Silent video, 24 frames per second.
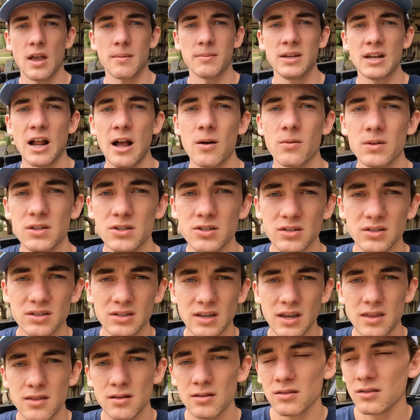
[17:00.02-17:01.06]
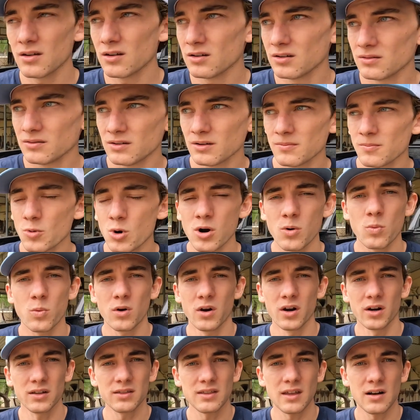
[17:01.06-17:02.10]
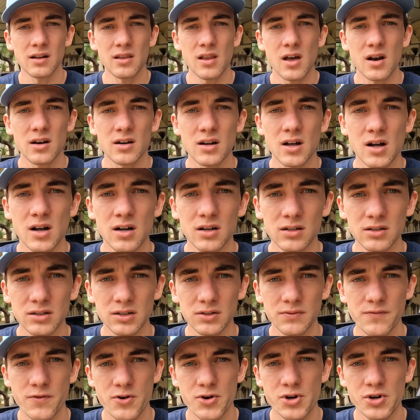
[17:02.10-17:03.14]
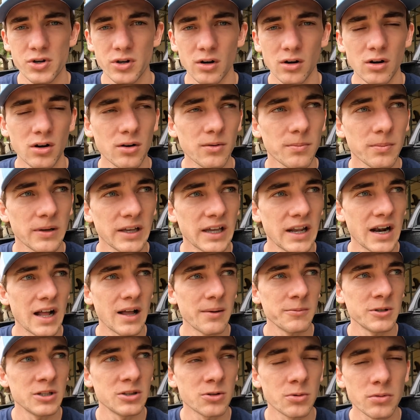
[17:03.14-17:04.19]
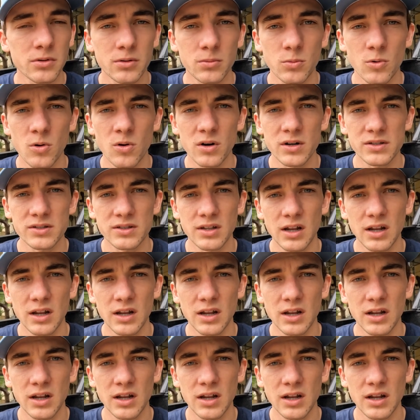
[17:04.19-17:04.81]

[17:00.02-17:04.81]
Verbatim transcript: I mean, I would just say that they're, they're more work than a lot of dogs for sure, but I mean, the reward's